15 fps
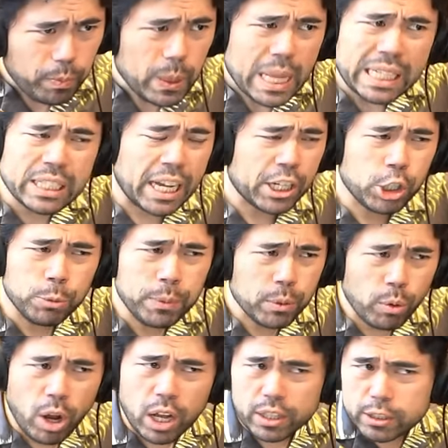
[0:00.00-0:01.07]
Now I could be
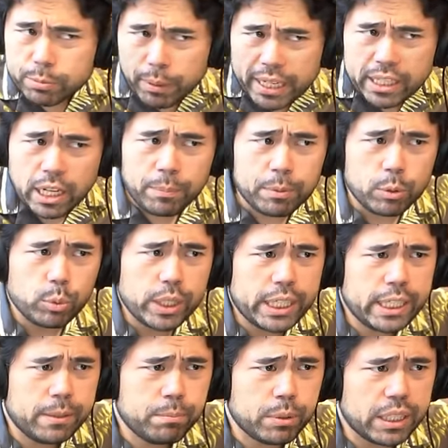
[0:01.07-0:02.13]
wrong. This might not be
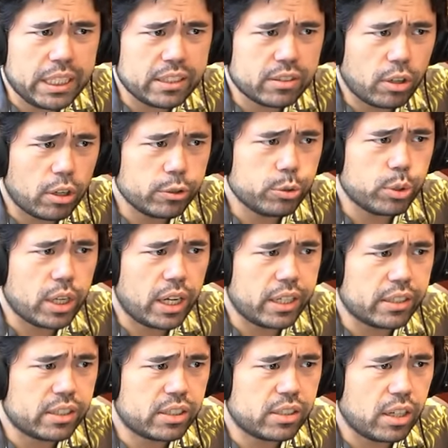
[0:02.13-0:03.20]
winning, but he's also kind of
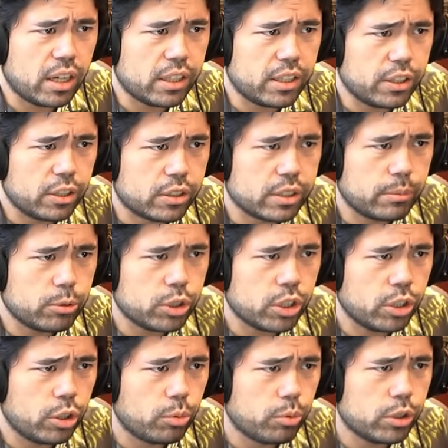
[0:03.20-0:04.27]
stuck here because I'm just going
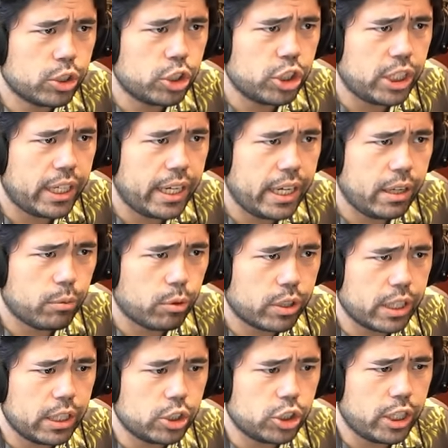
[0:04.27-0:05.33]
to go rook g8, rook
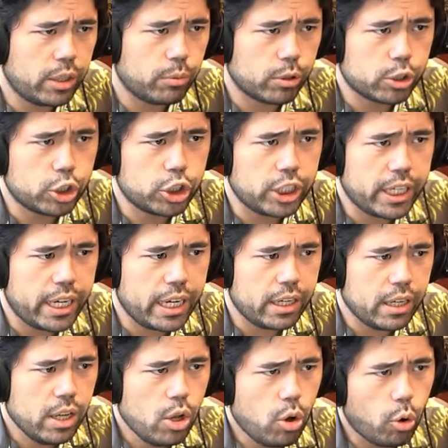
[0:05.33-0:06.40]
h8, rook g8,
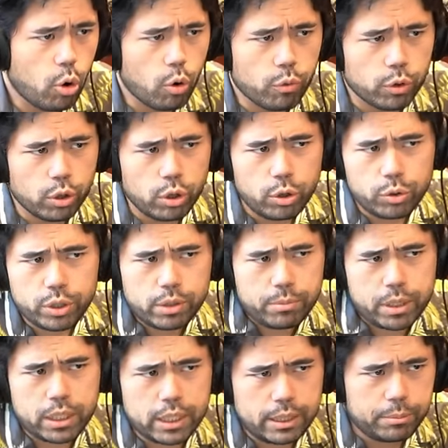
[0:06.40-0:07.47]
overload him,
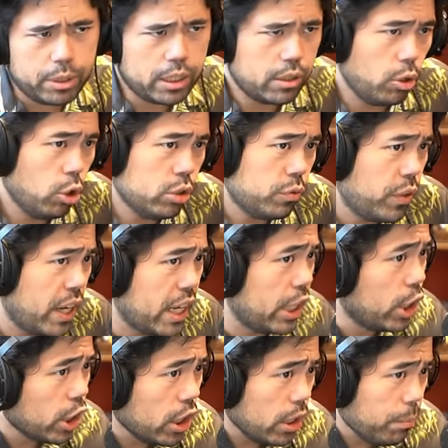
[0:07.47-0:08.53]
and I mean it looks very
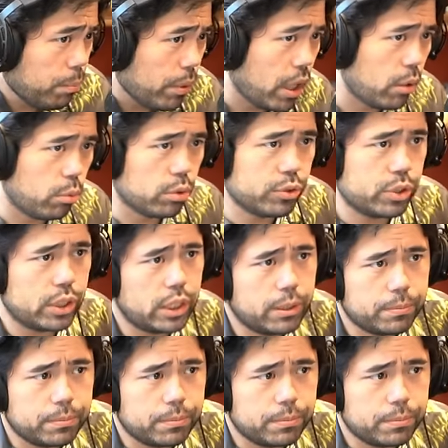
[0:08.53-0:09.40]
good, but we'll see.